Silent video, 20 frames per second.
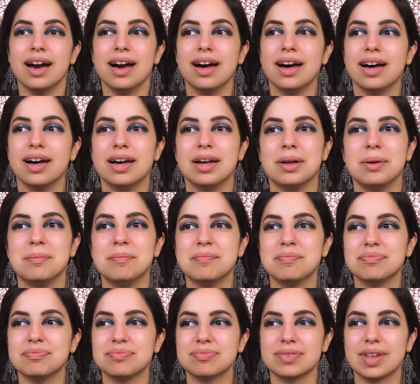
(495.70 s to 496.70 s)

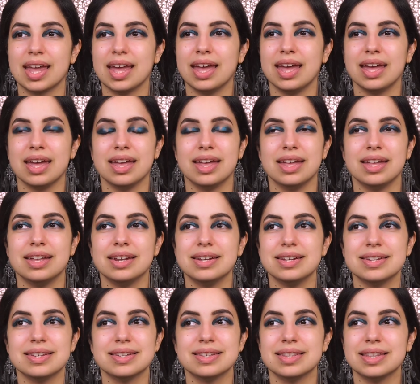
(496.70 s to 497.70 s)

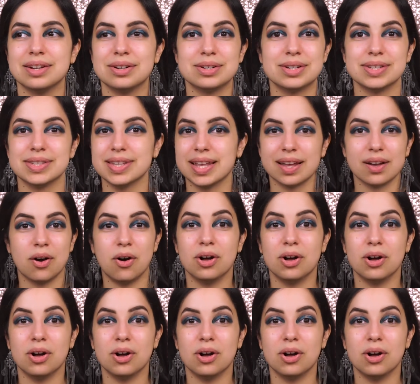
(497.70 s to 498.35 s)
and they're just